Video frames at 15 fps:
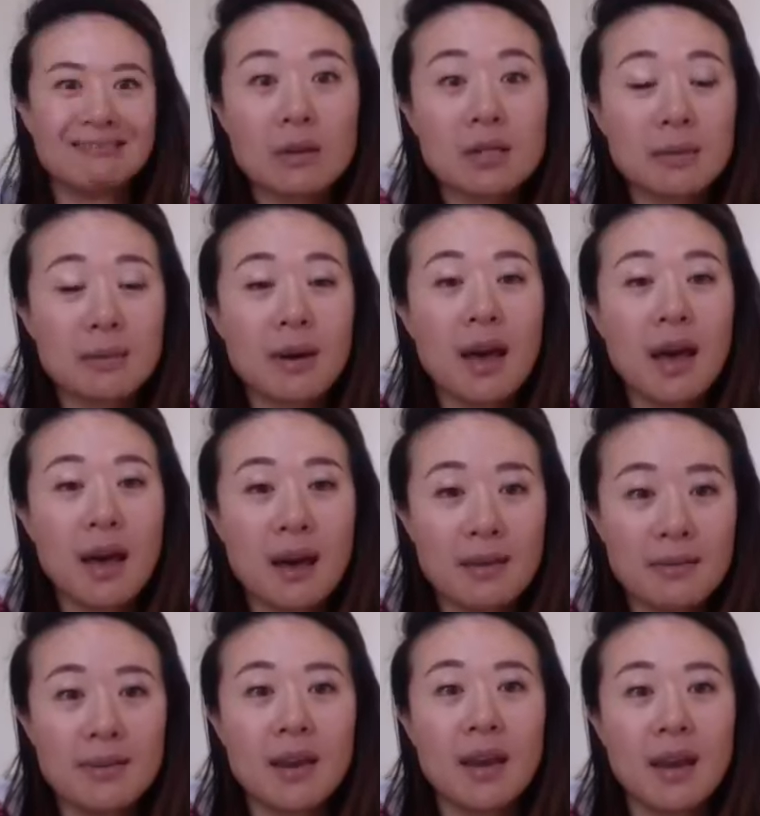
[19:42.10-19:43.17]
some
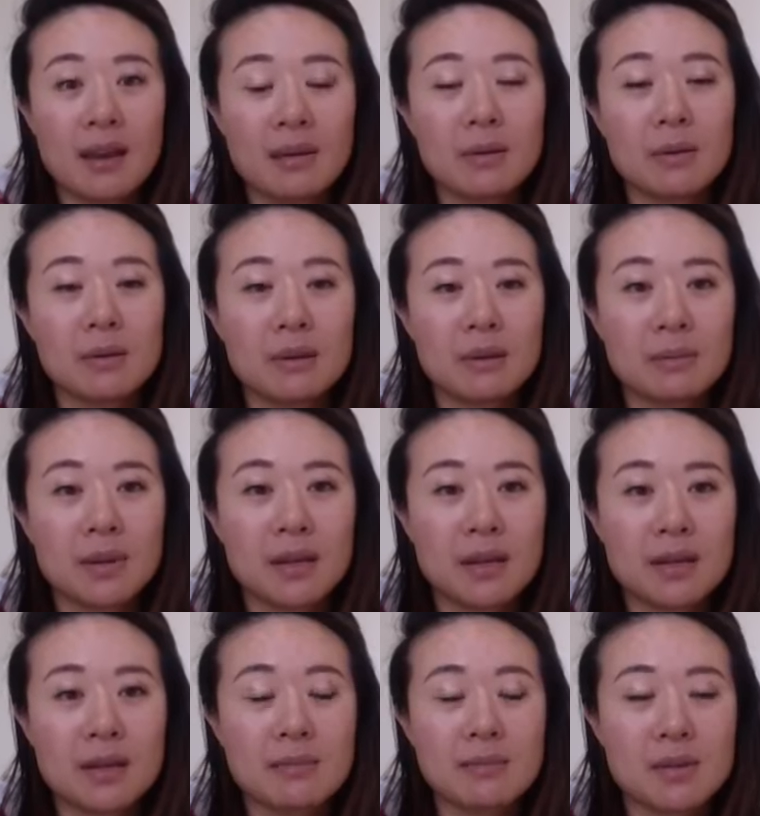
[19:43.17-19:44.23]
heavy hand holding
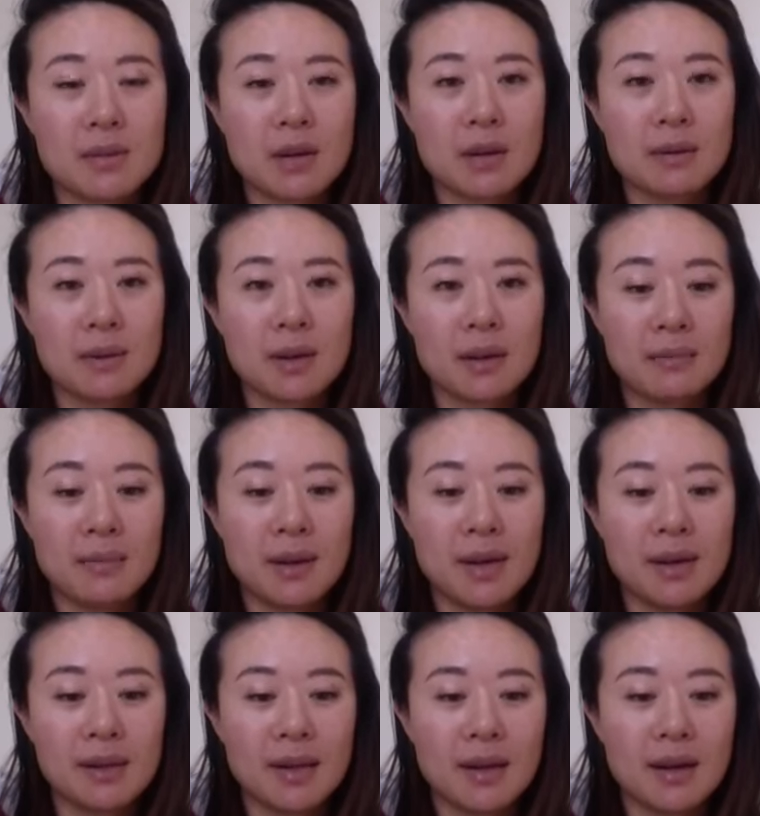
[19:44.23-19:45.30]
because I'm straight up gonna
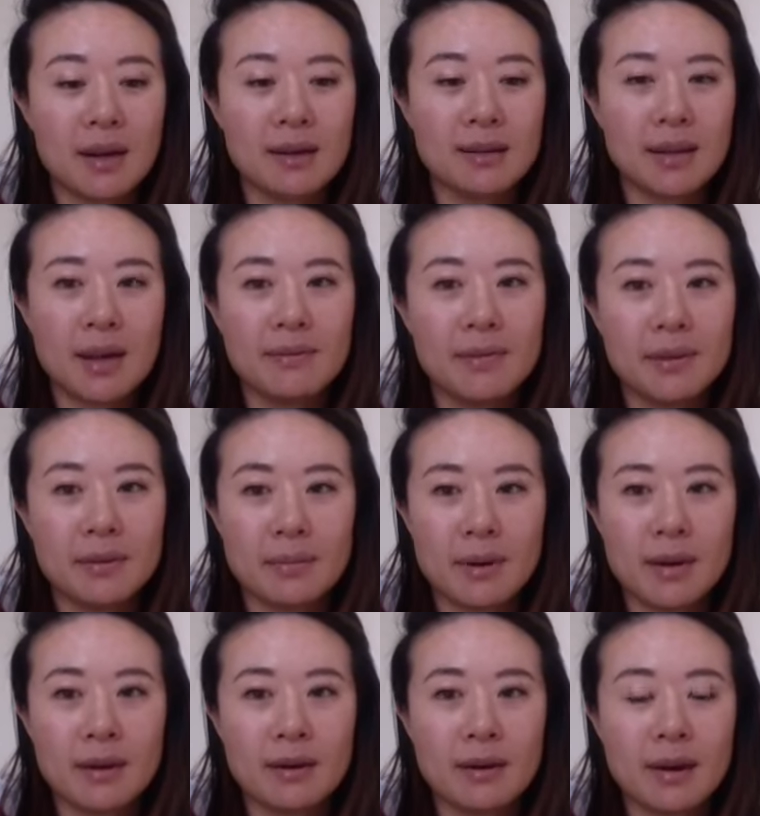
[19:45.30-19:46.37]
make like unleavened
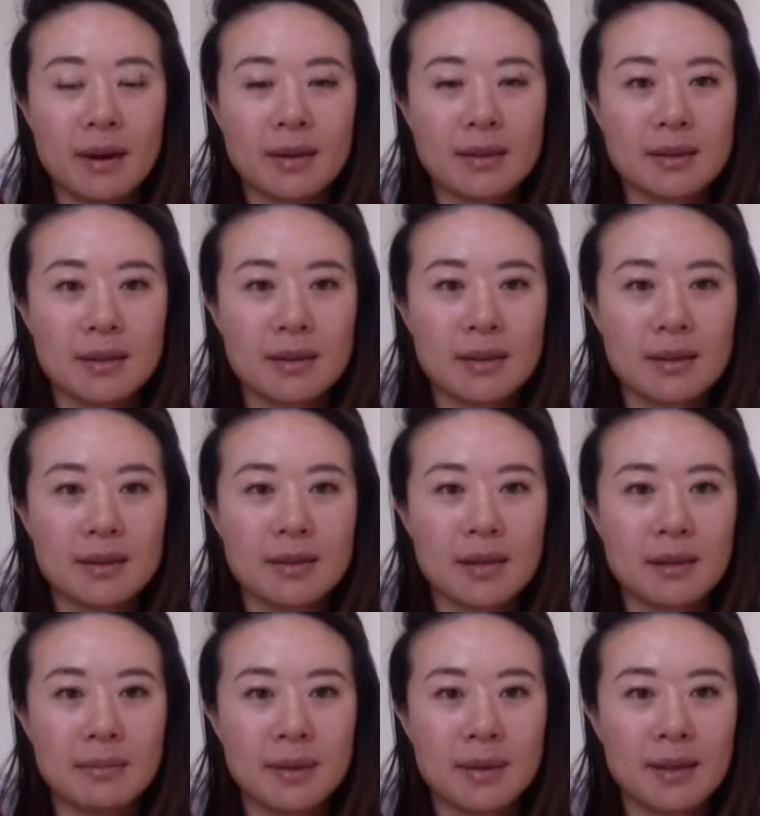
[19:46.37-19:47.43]
bread on accident. It's
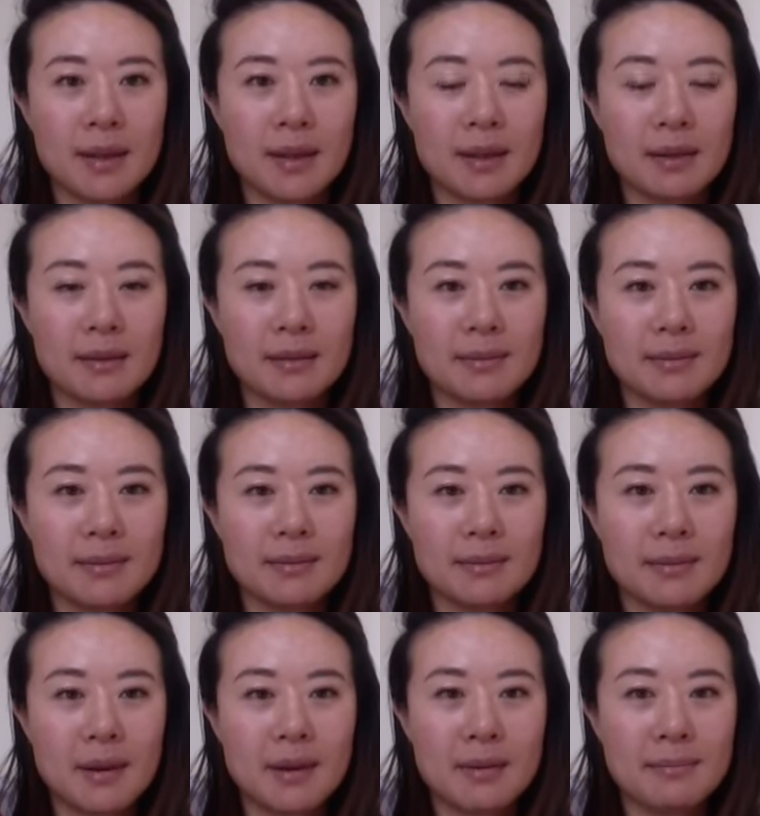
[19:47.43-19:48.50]
gonna be like
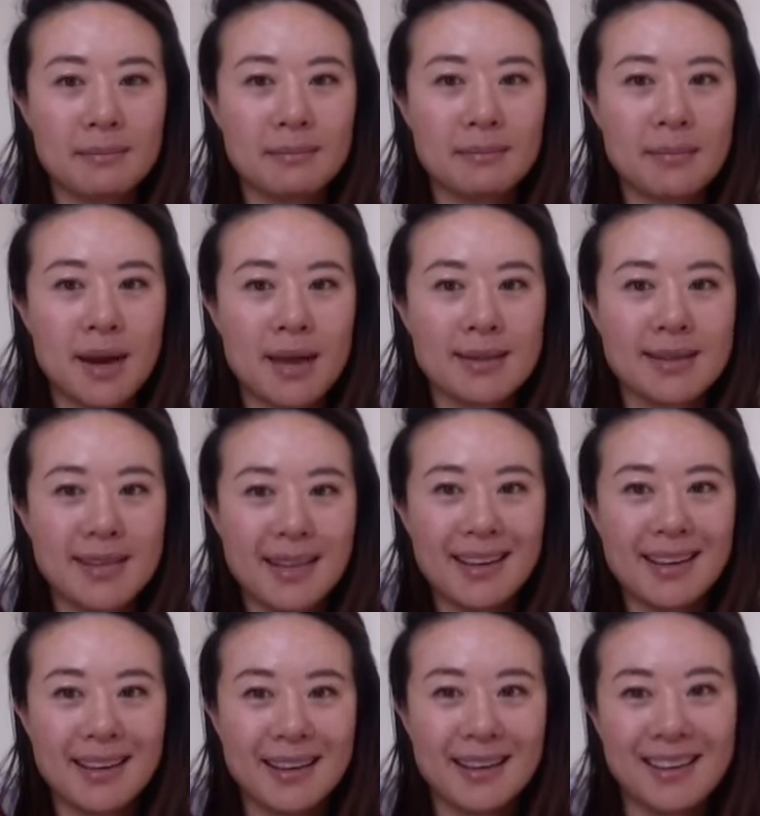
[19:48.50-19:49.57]

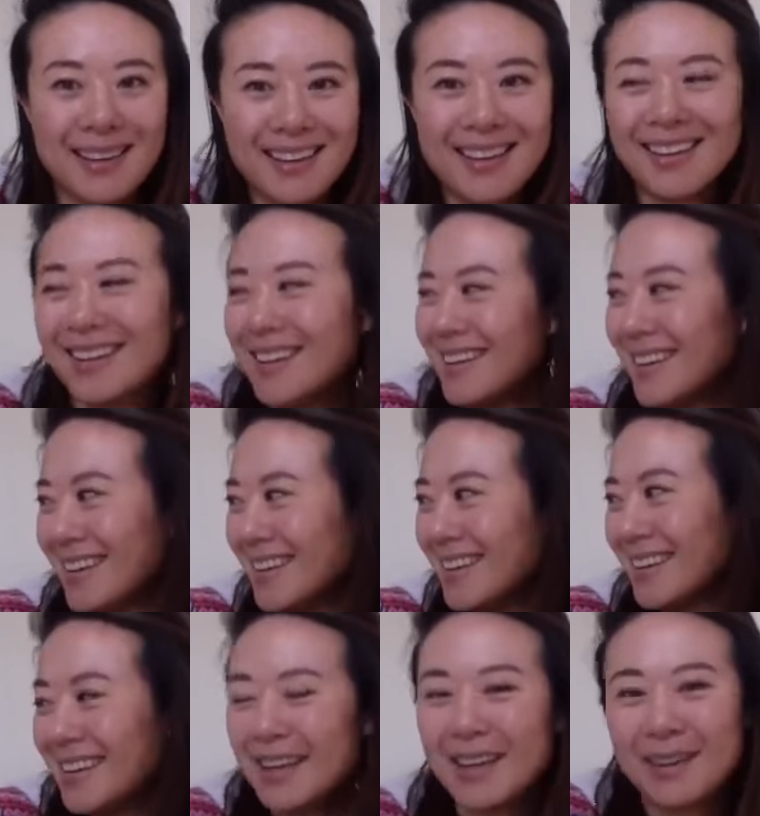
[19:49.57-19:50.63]
matzah
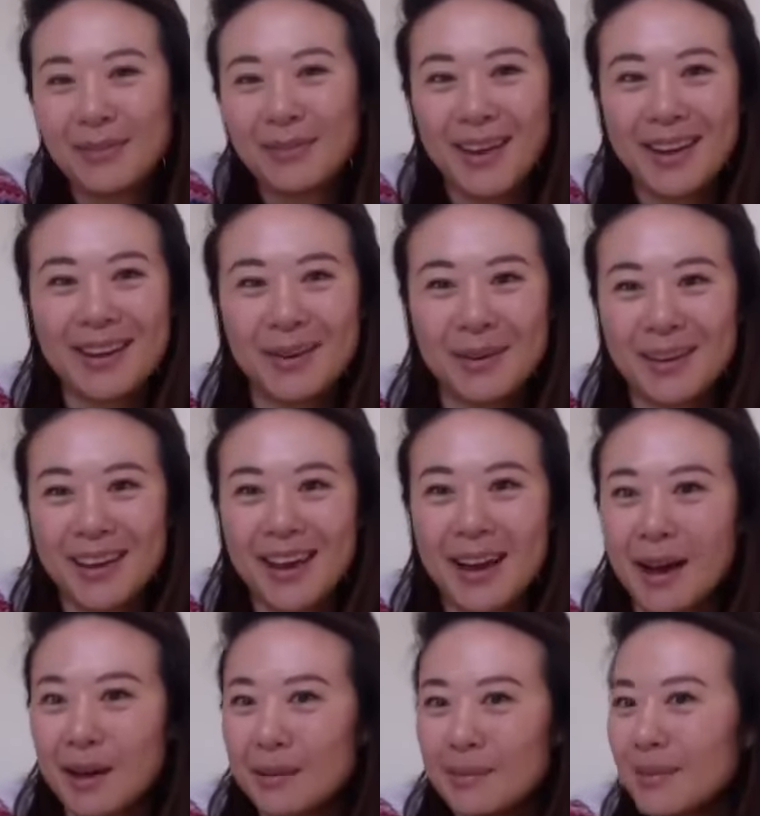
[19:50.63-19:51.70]
if I don't get
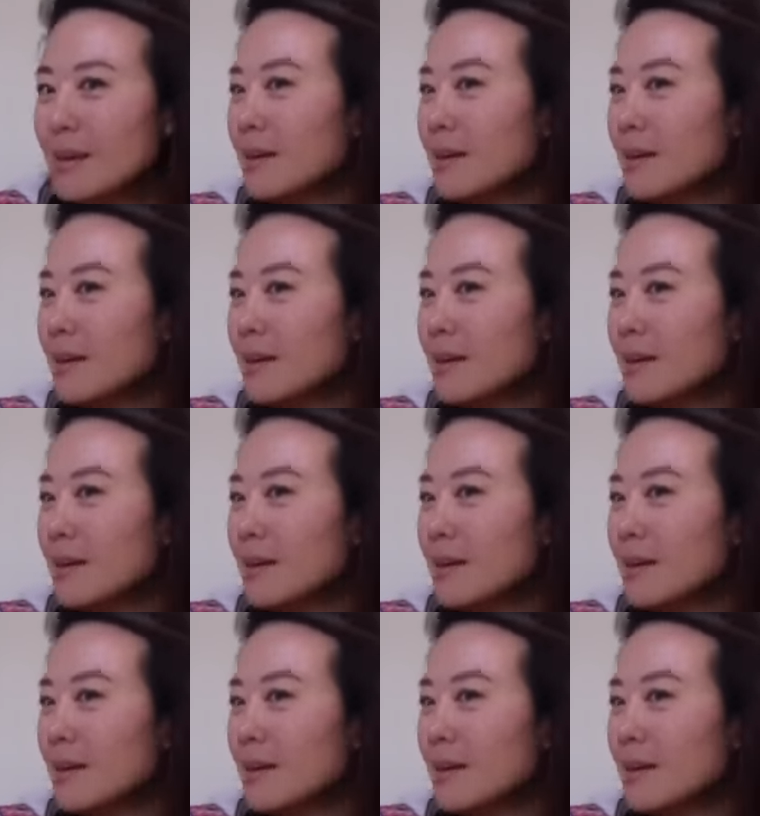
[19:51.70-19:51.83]
help.